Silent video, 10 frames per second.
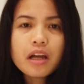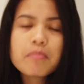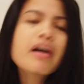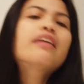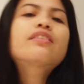why
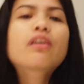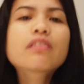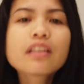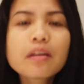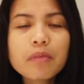am I
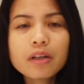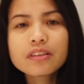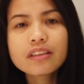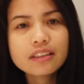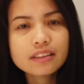talking
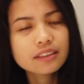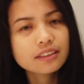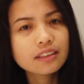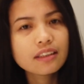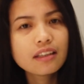about
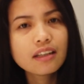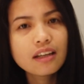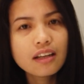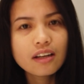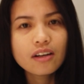this.
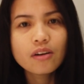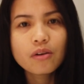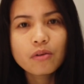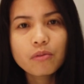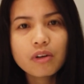
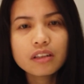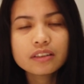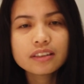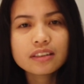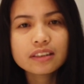
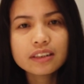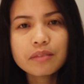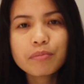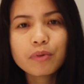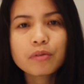Well, just
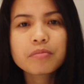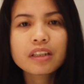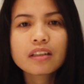simple,